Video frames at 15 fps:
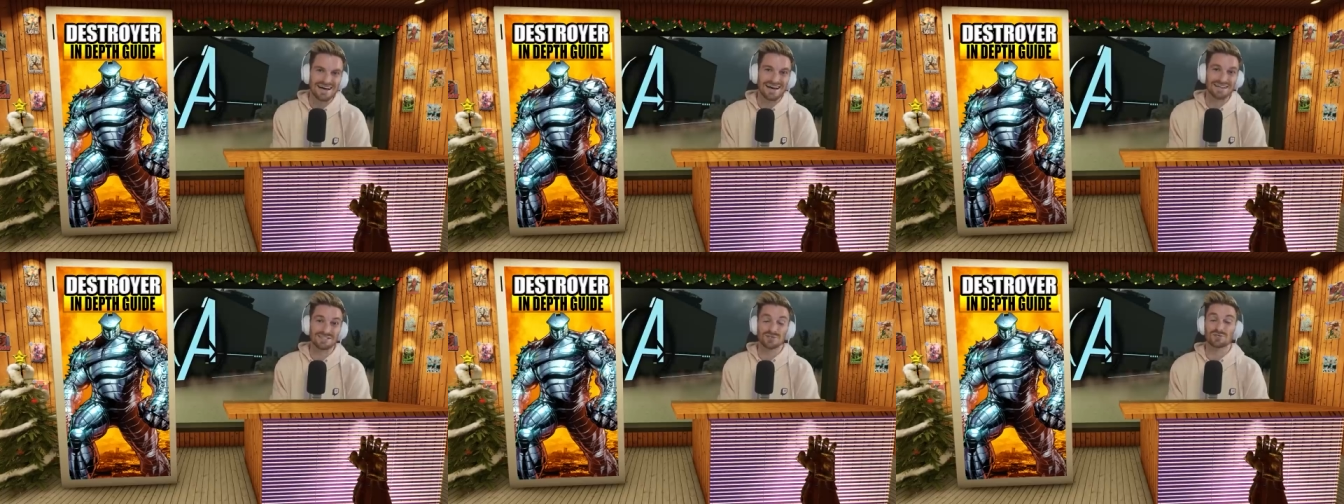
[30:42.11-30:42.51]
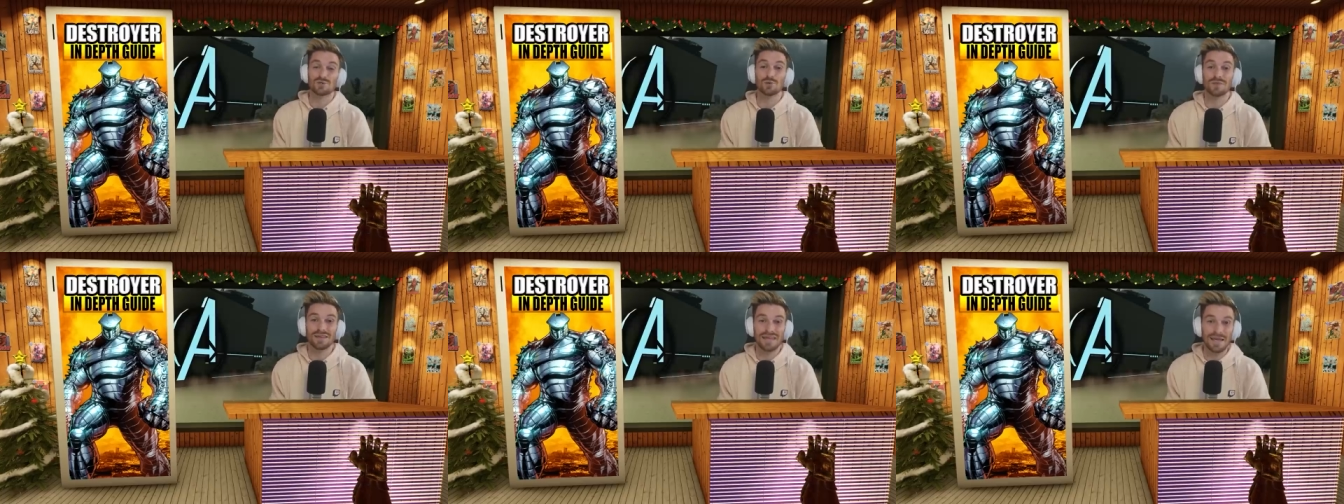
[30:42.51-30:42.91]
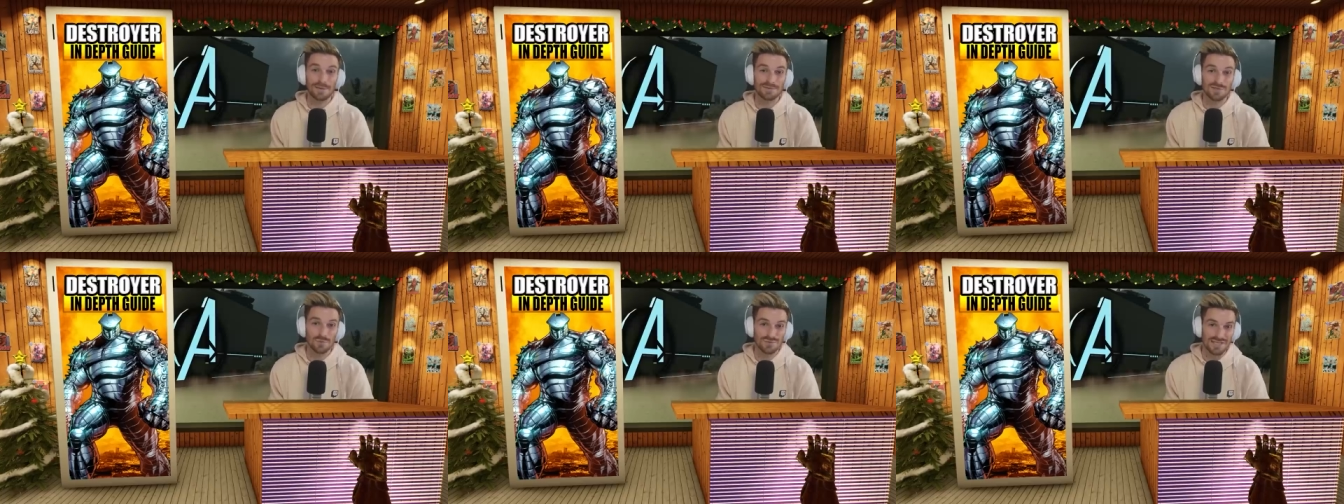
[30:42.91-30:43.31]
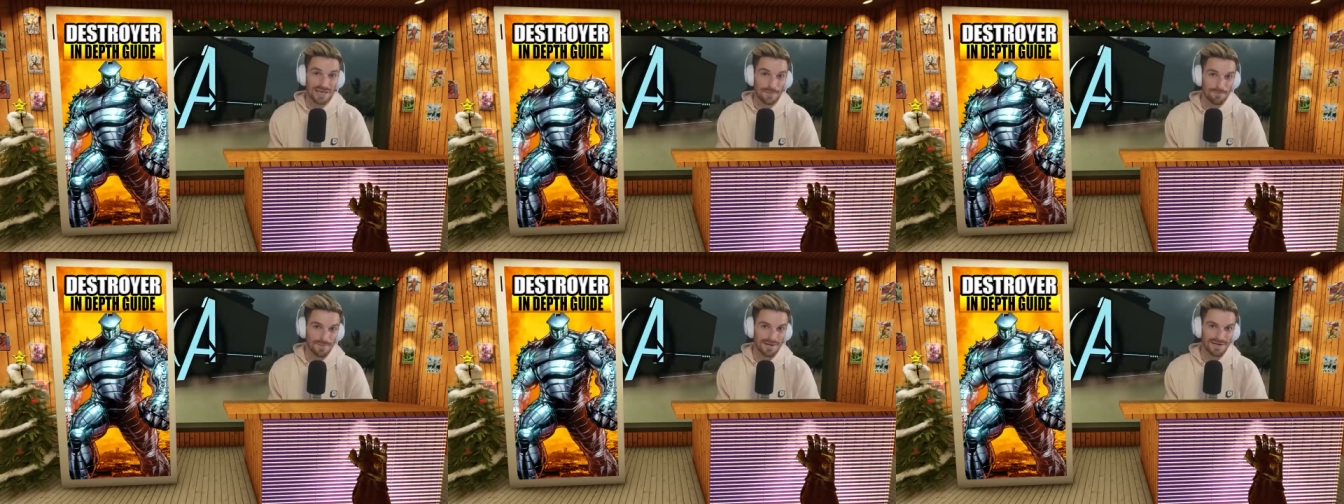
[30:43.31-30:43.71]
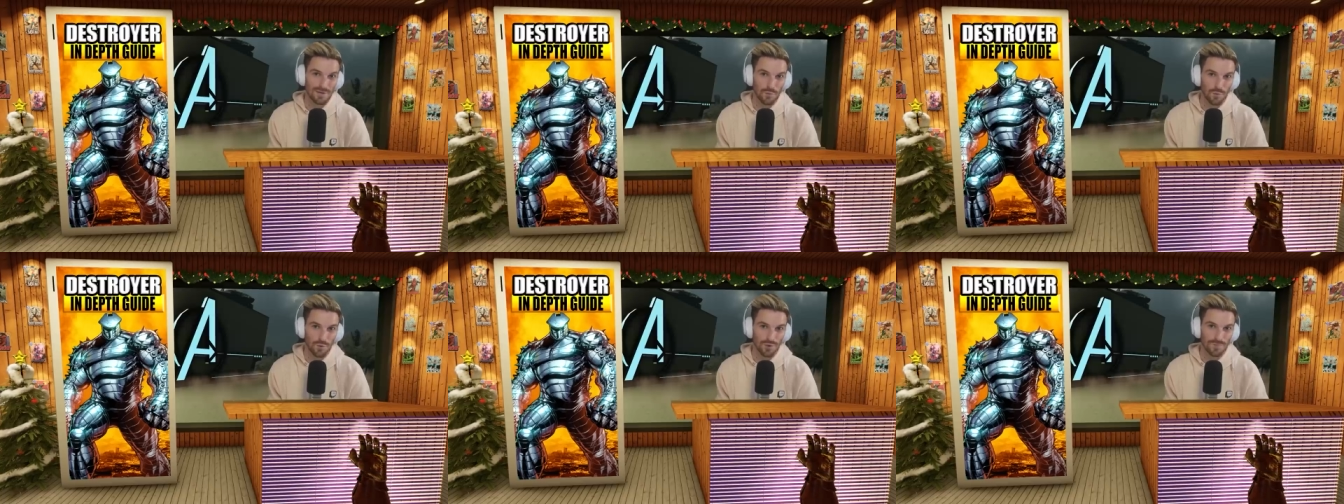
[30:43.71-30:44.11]
Uh, so two of the games was a big
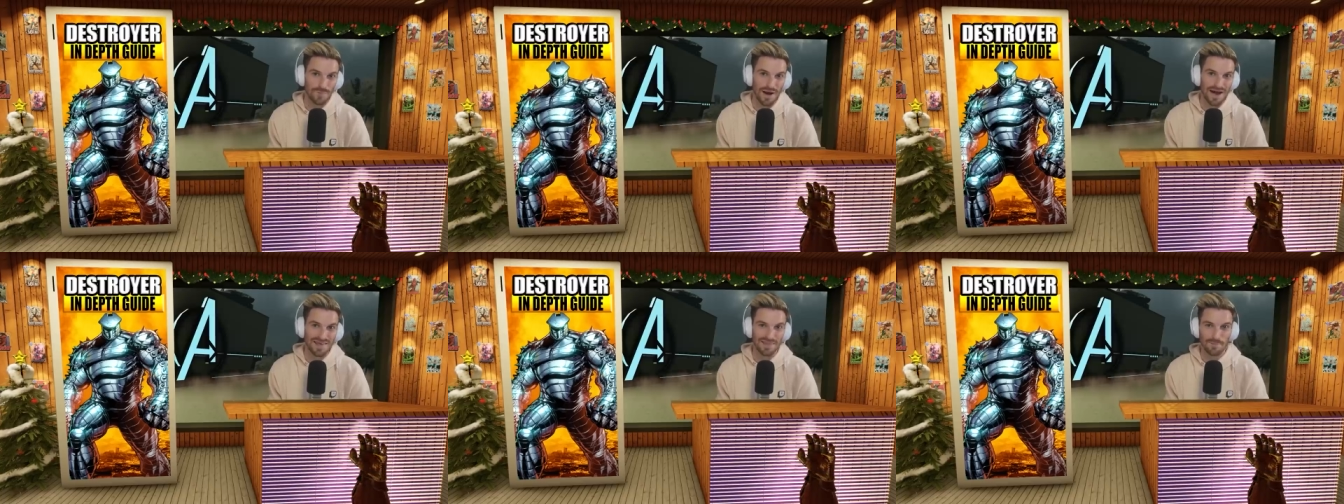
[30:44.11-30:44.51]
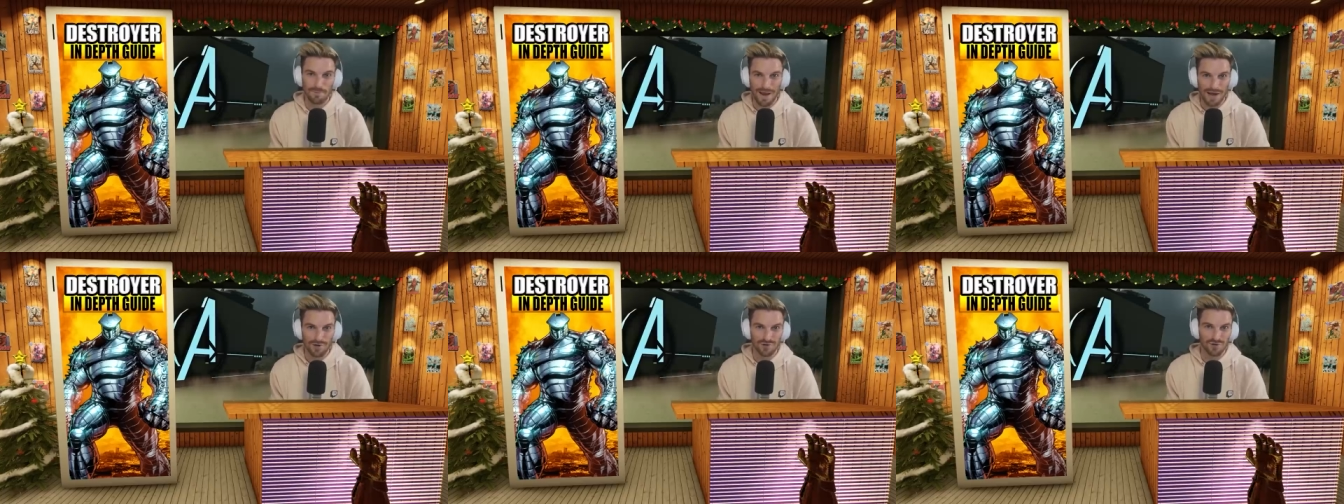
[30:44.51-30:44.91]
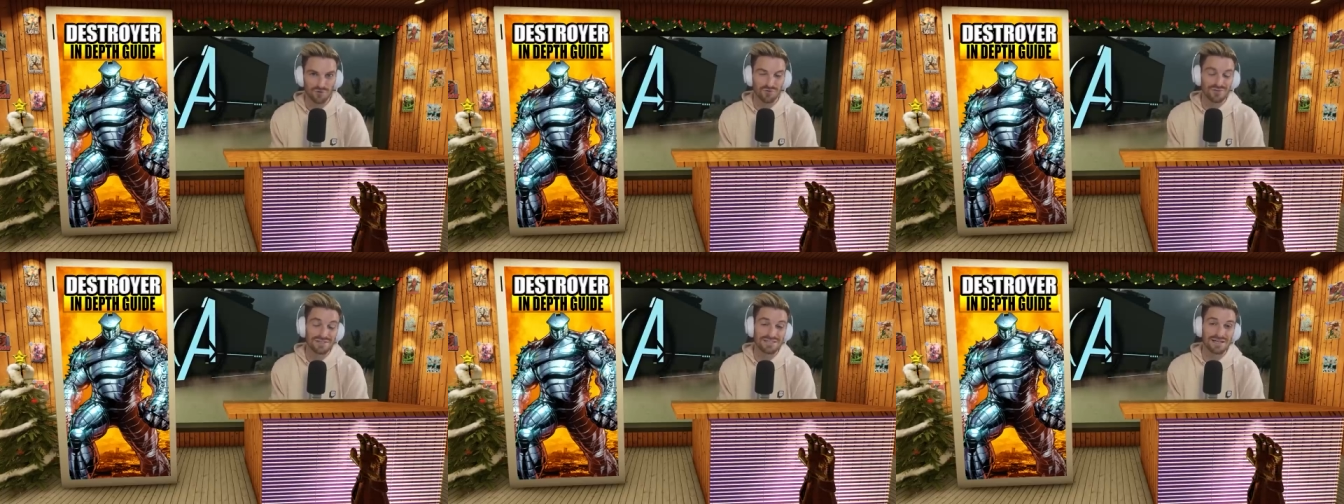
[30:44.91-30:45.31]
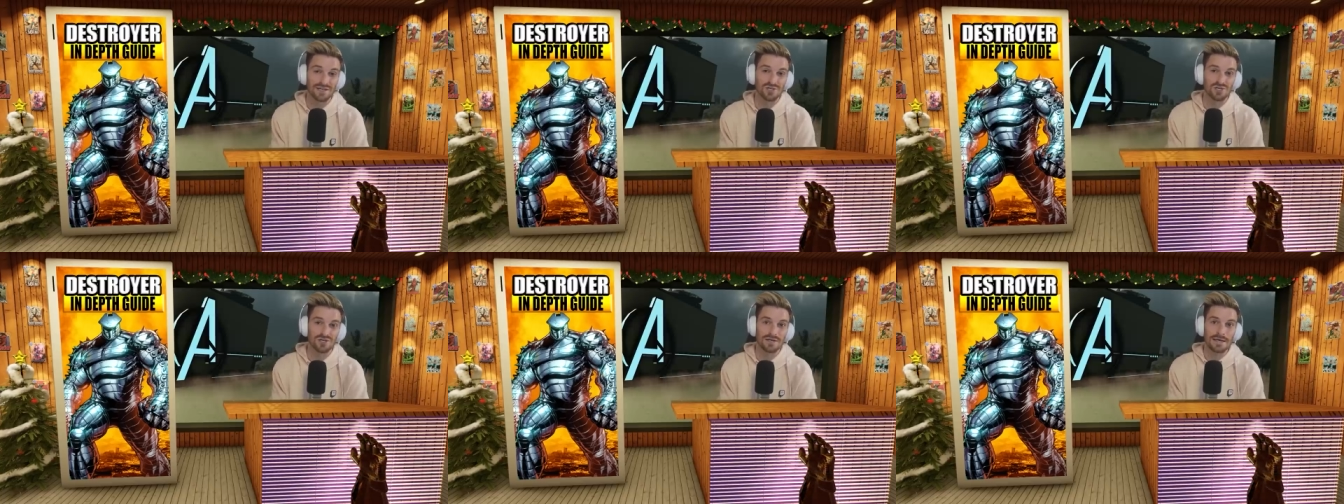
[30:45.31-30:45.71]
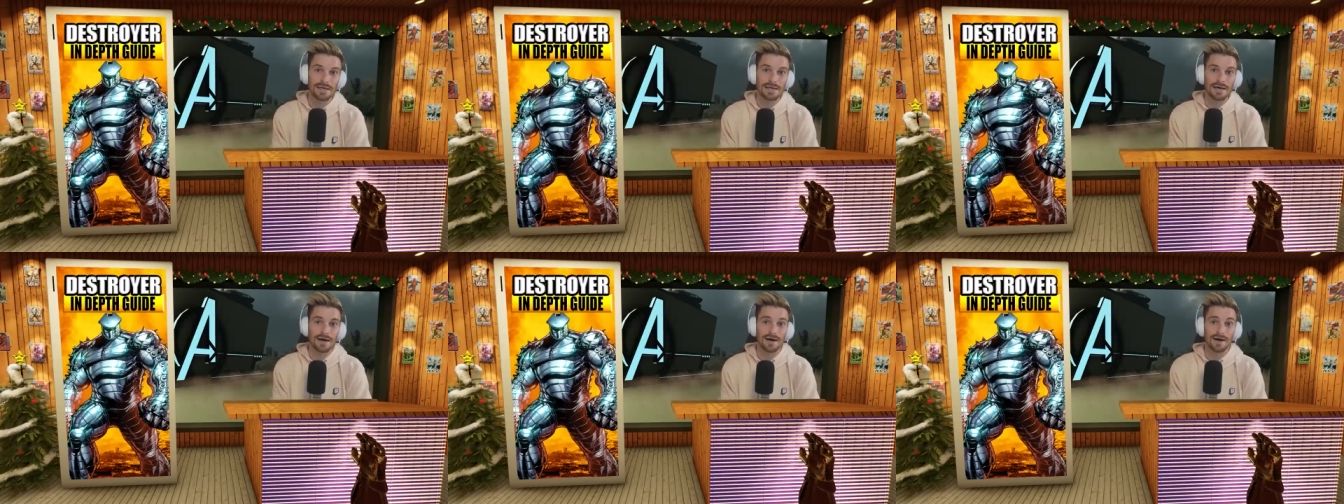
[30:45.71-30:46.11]
Warpath power reduction.
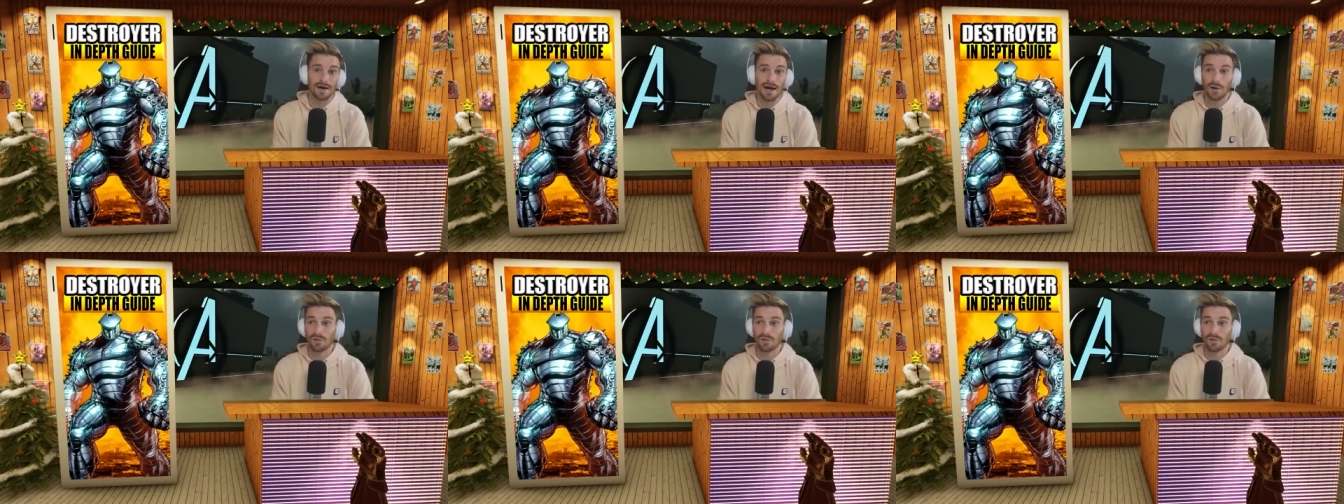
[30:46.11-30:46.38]
Uh, I